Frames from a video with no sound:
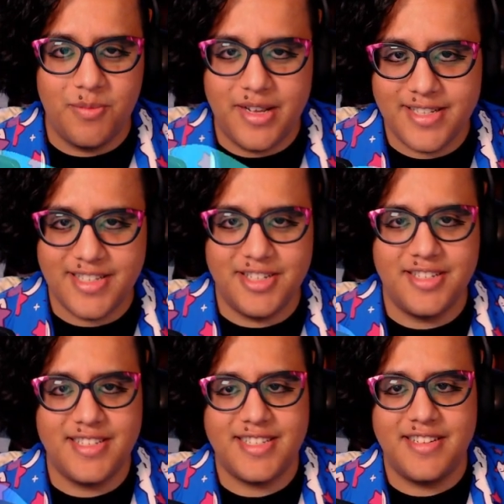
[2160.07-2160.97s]

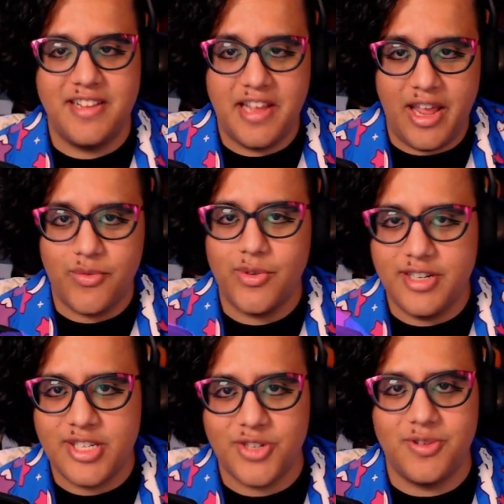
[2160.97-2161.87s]
messages
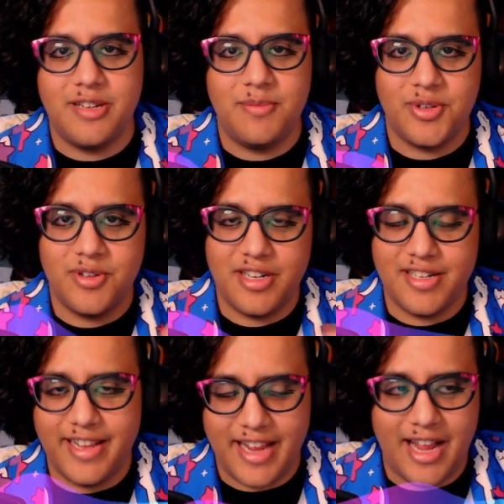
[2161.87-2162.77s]
every stream in order to
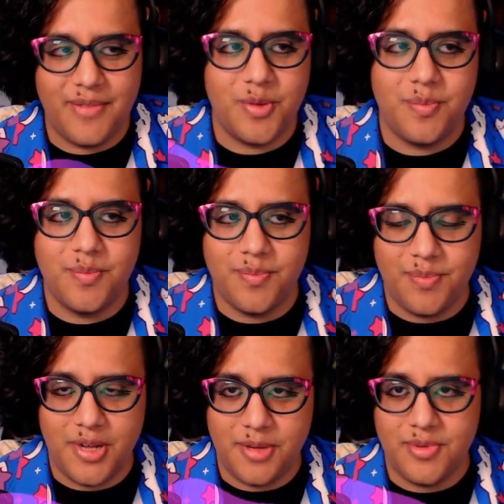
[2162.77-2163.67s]
like have the
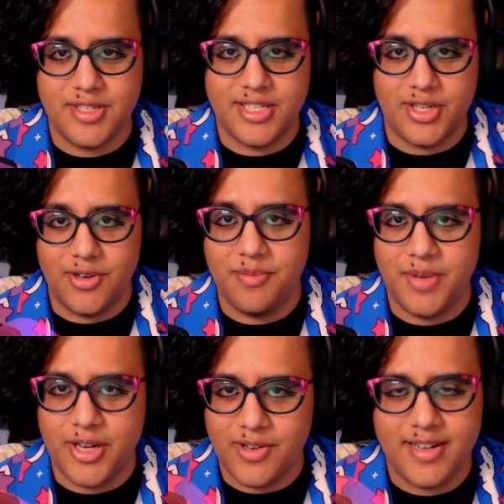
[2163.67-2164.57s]
bubbles start
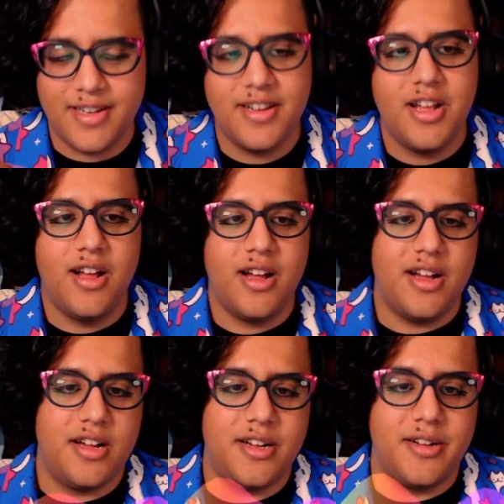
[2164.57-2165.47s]
appearing,
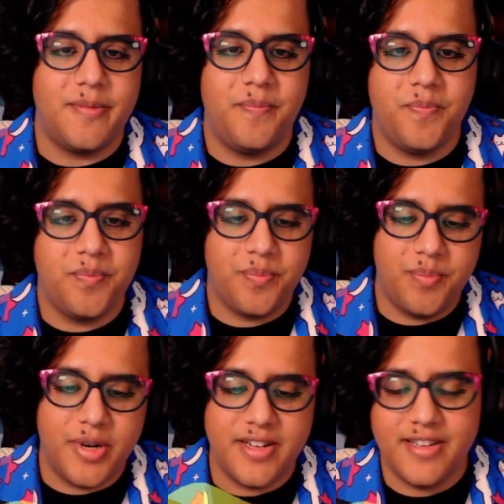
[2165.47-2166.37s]

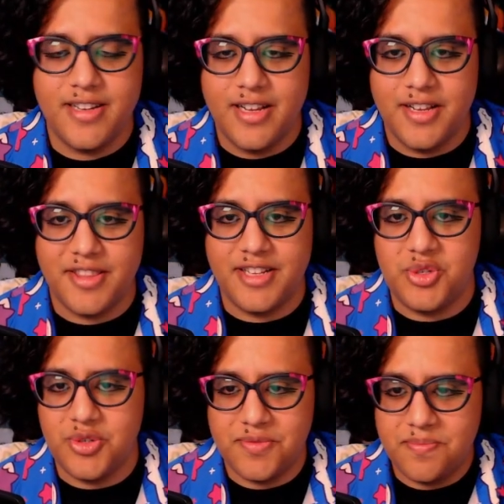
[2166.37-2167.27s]
but that's
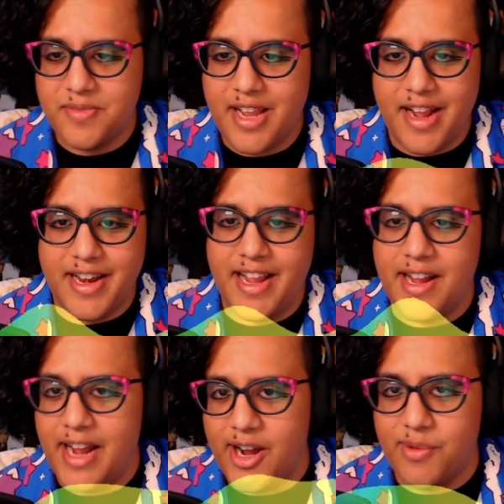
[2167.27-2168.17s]
just kind
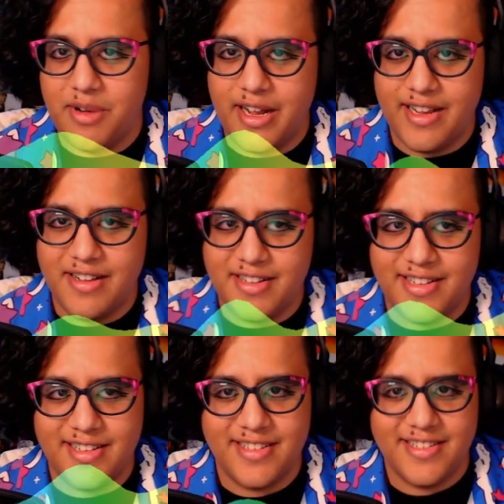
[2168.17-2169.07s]
of how
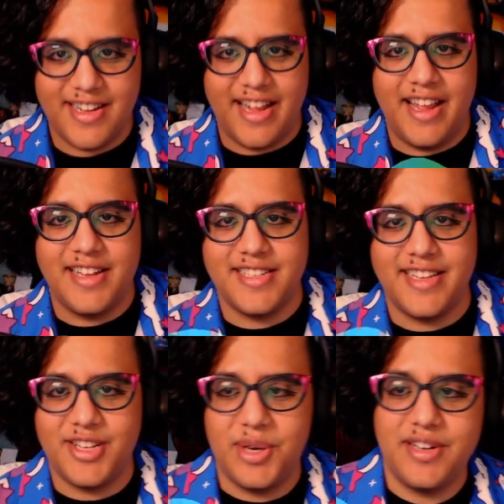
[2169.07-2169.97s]
I had to
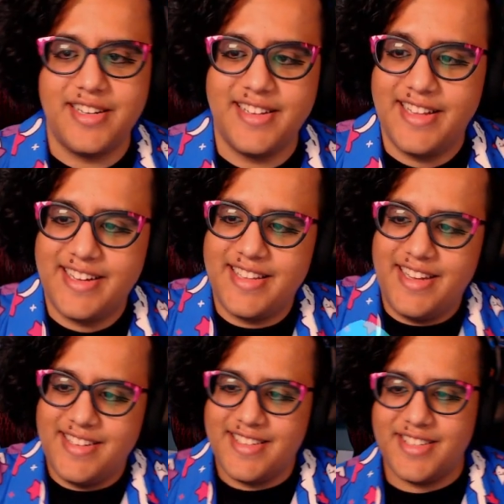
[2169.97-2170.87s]
like code it in like
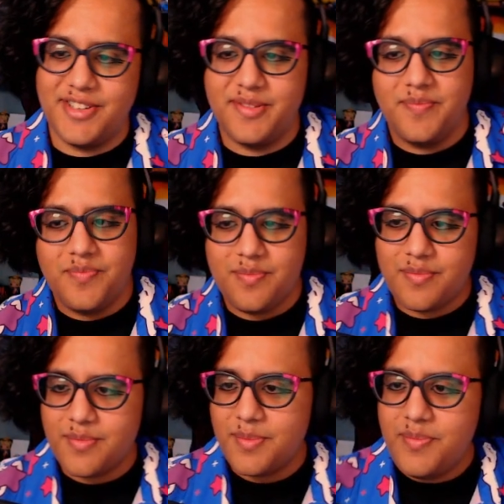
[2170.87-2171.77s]
that. So
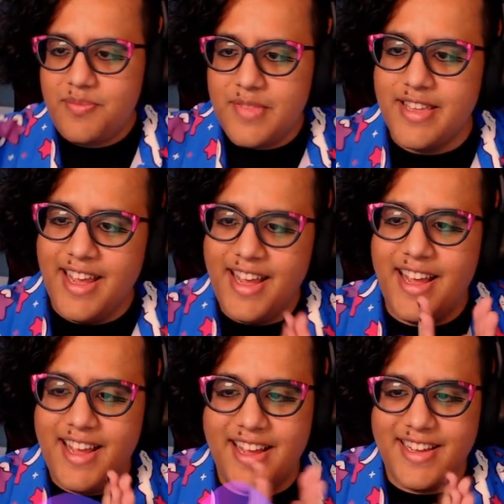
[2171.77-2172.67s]

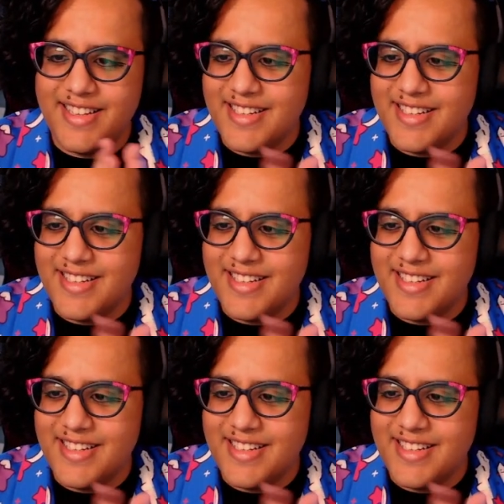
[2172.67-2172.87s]
yeah.